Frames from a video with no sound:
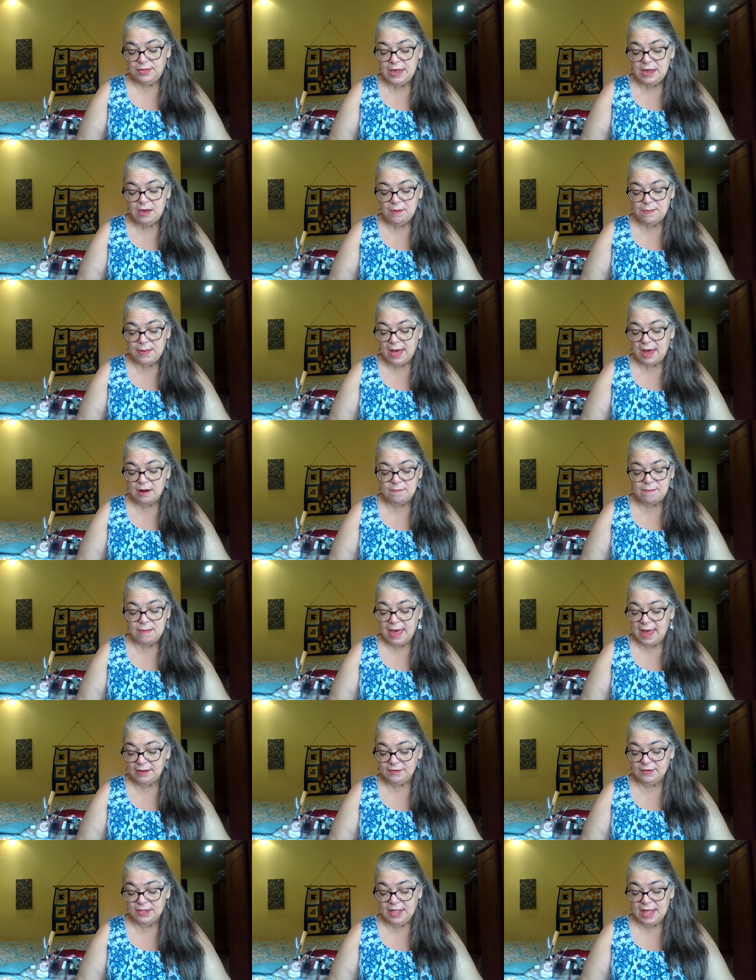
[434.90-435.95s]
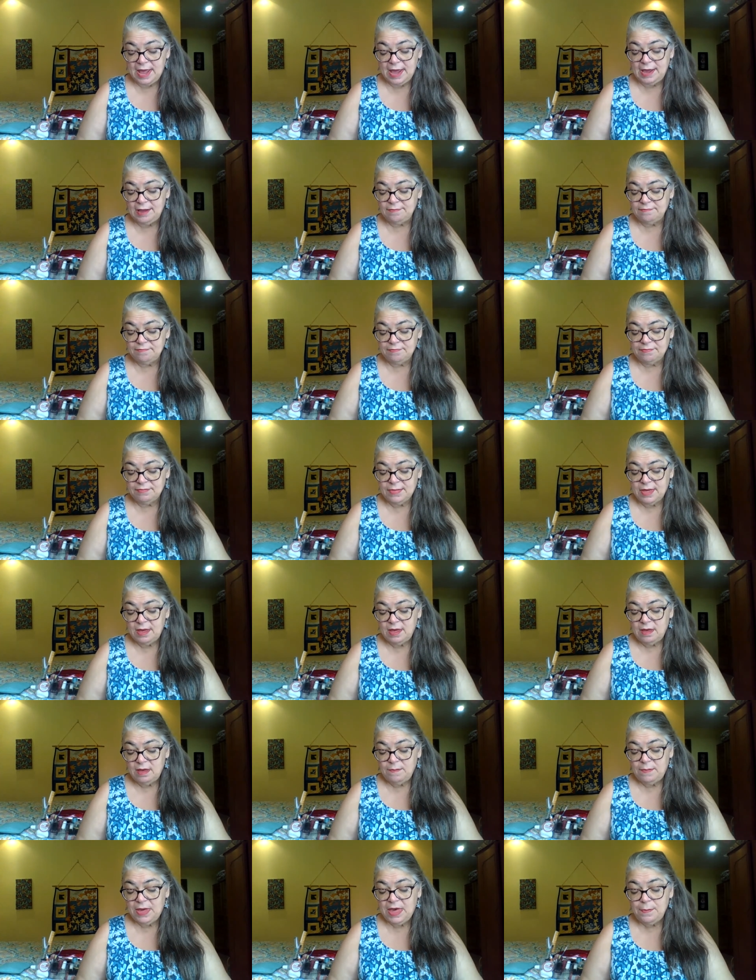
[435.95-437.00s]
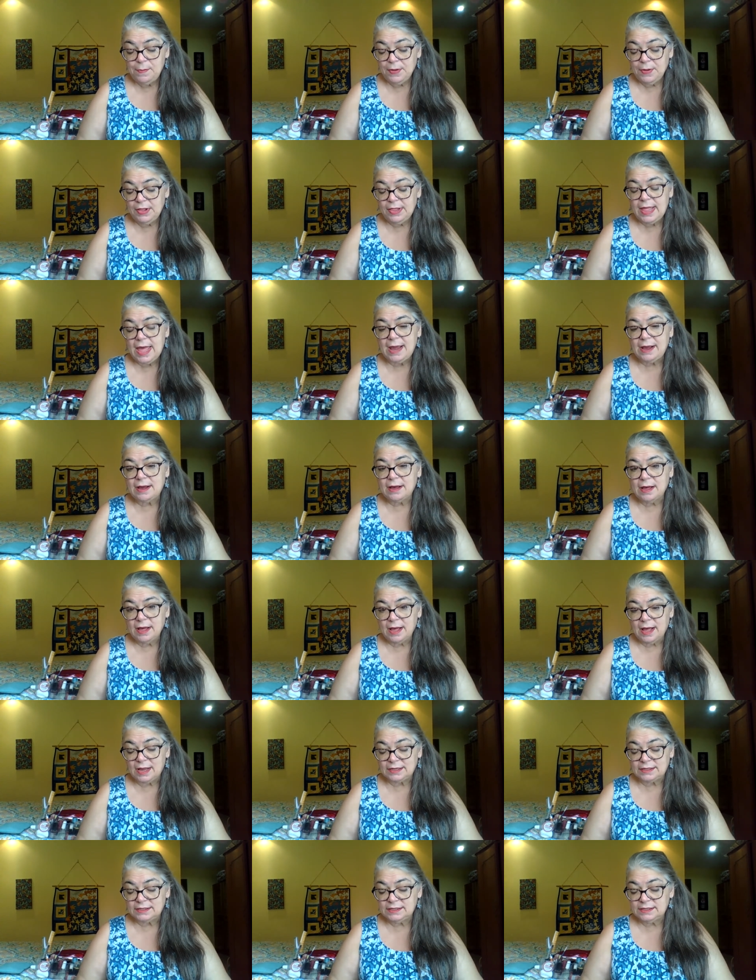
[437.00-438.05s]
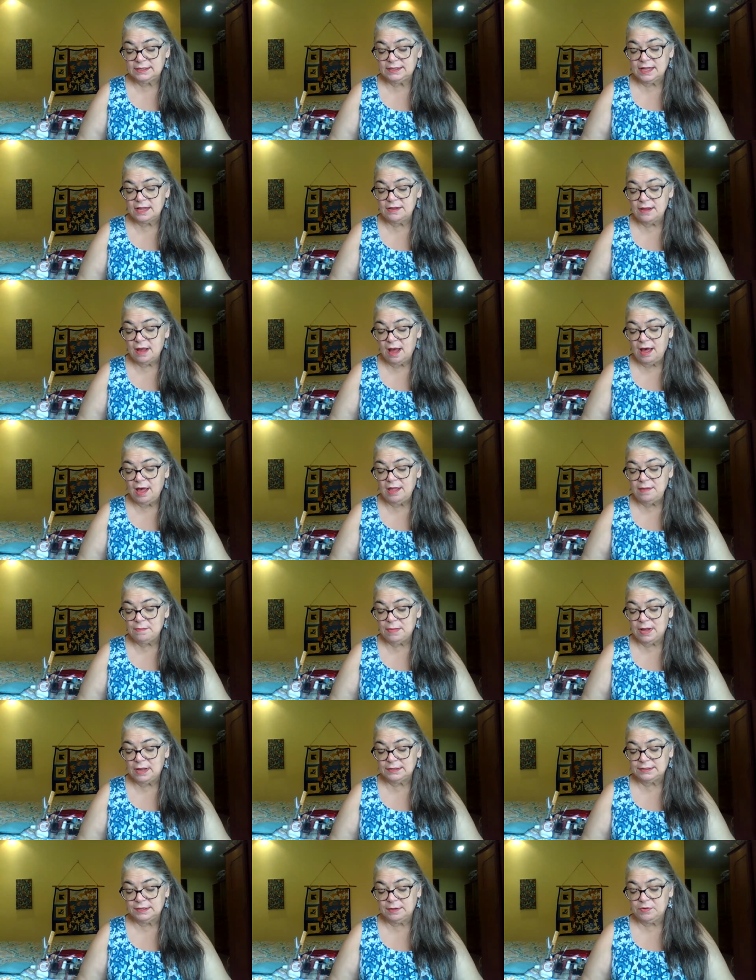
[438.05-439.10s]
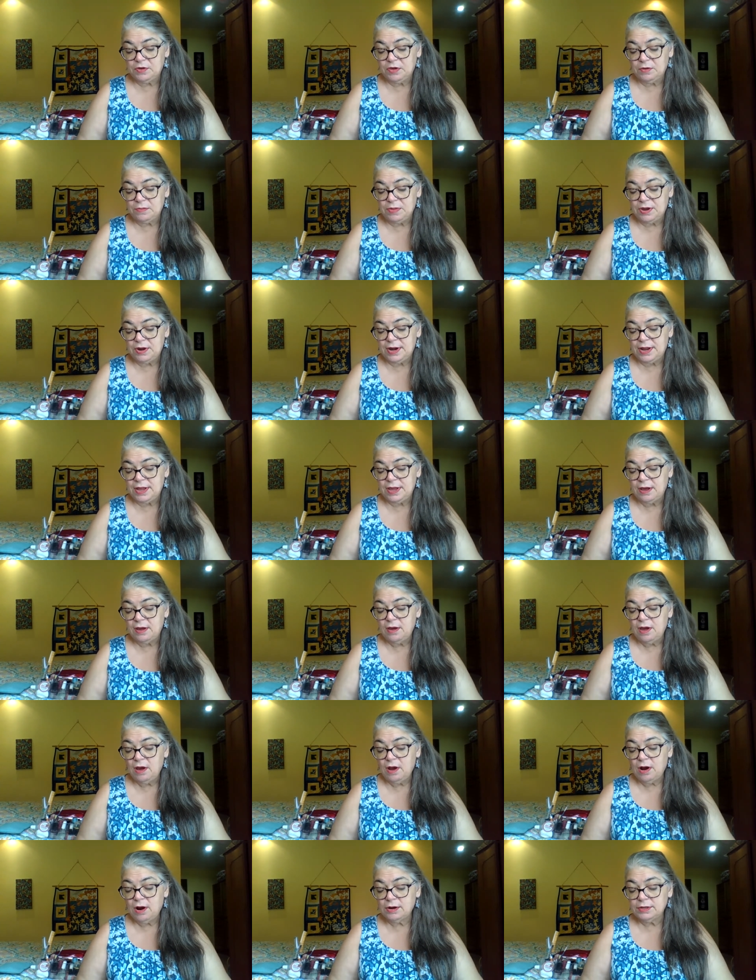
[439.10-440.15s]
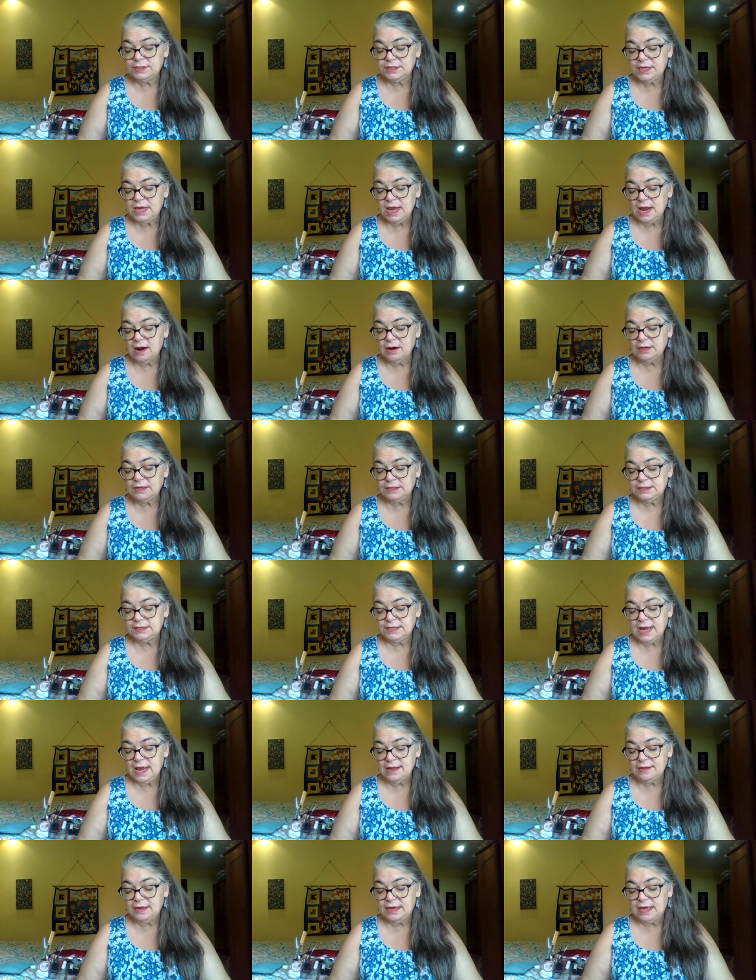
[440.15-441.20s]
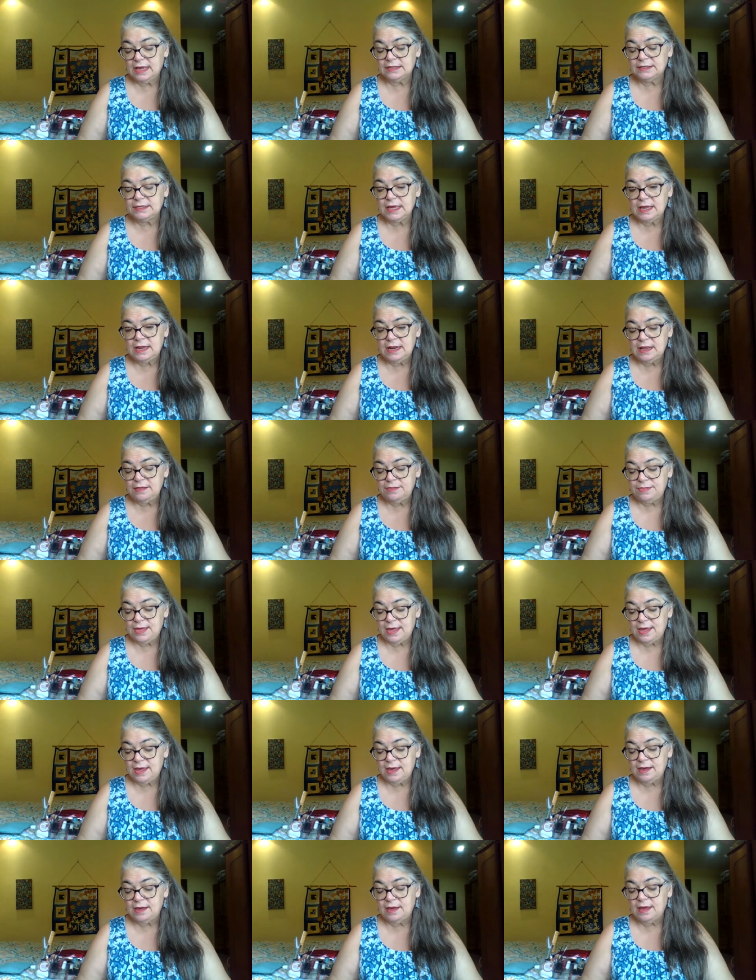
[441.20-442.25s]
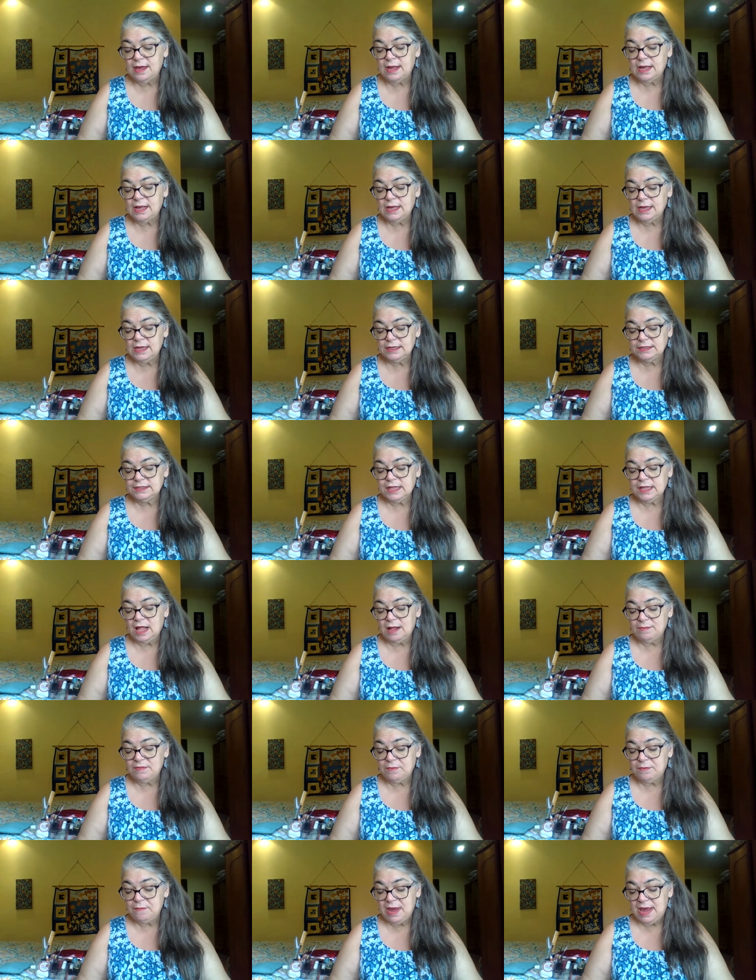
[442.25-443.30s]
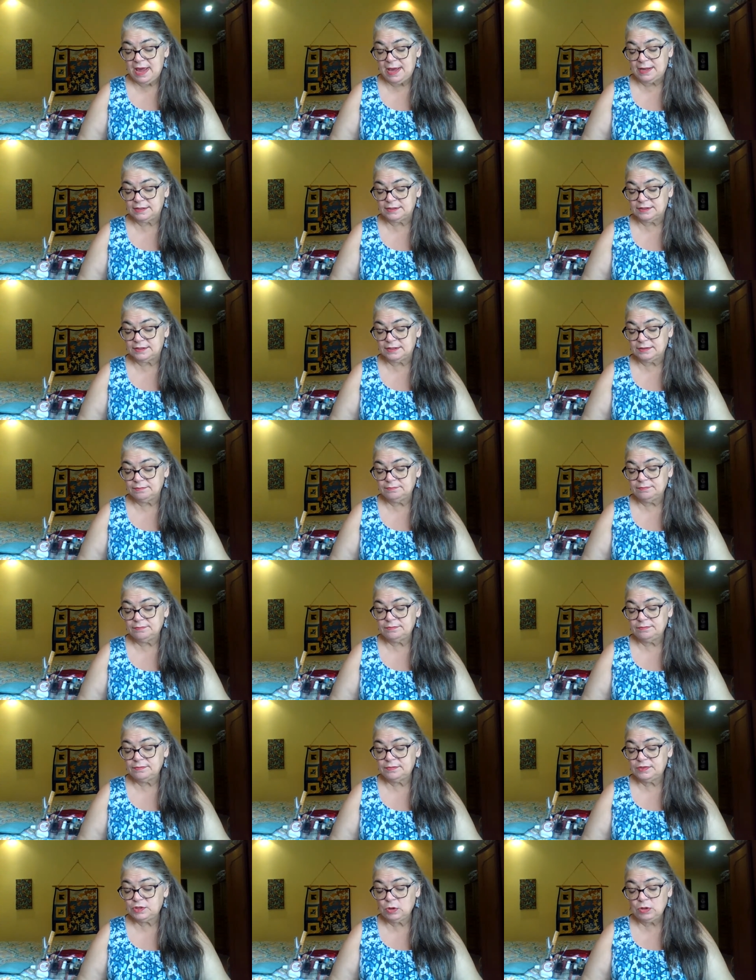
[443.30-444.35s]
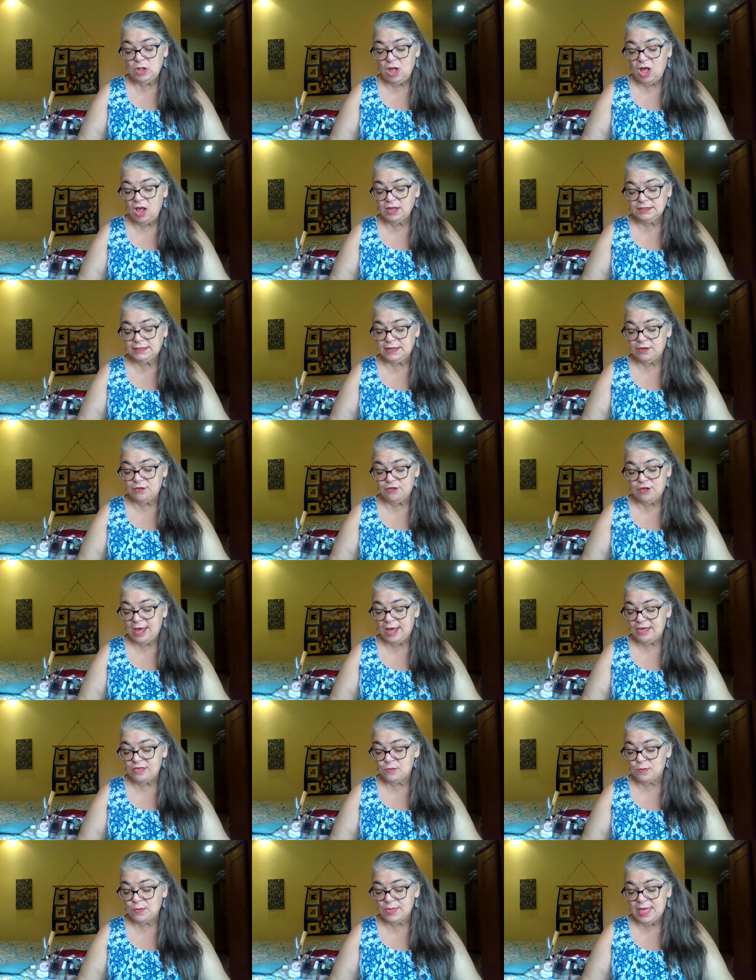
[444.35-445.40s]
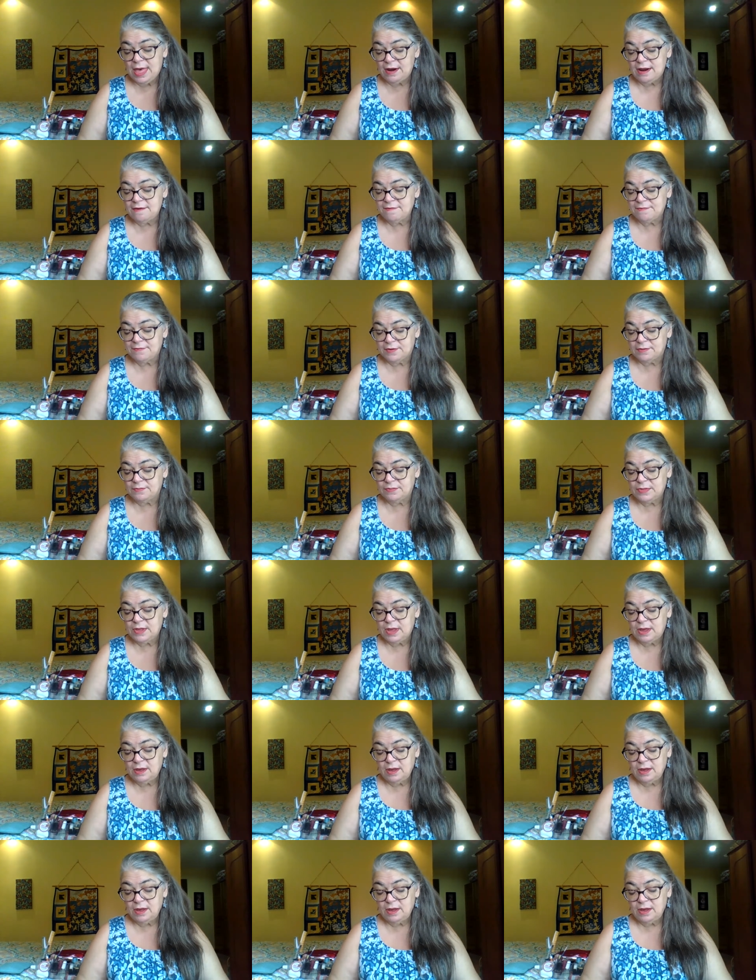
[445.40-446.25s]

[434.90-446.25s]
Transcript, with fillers: Think about it, Magdalene people like us, the non Muslim community, are scared to stand against anything Islam demands. So laws get changed without effort.